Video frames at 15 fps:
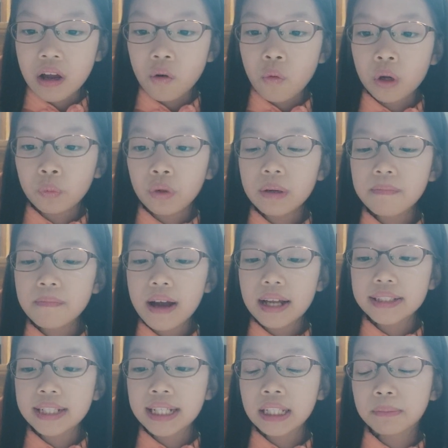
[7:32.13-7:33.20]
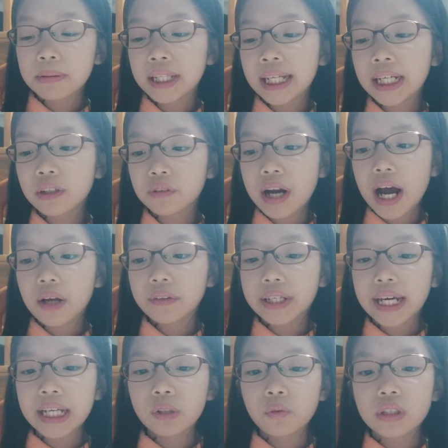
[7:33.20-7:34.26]
When we met in the playground,
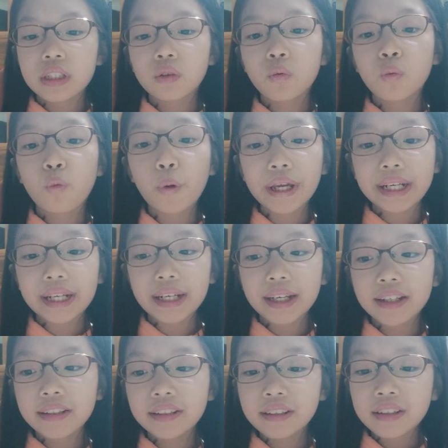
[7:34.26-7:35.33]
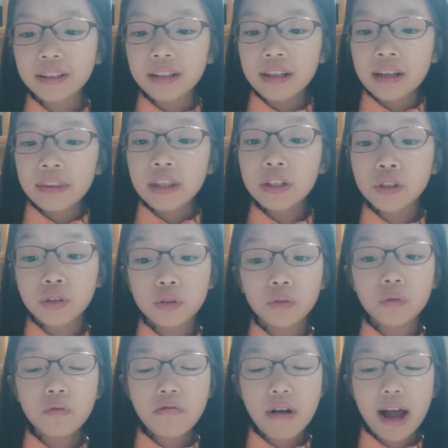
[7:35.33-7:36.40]
it was wicked. The
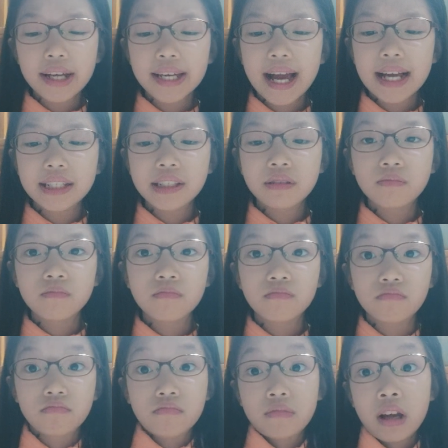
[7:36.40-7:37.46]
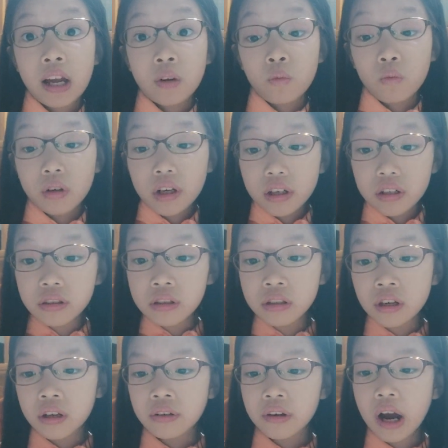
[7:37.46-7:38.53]
zoo? I asked. I wish.
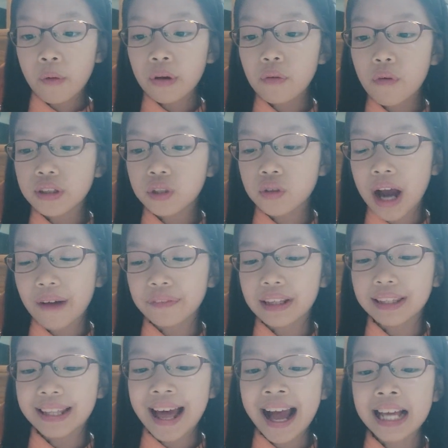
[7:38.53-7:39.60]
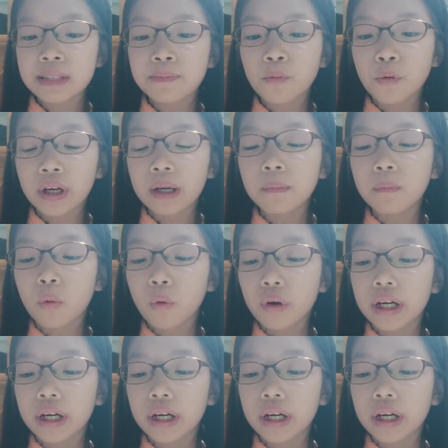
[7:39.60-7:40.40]
No, we want to have the last boring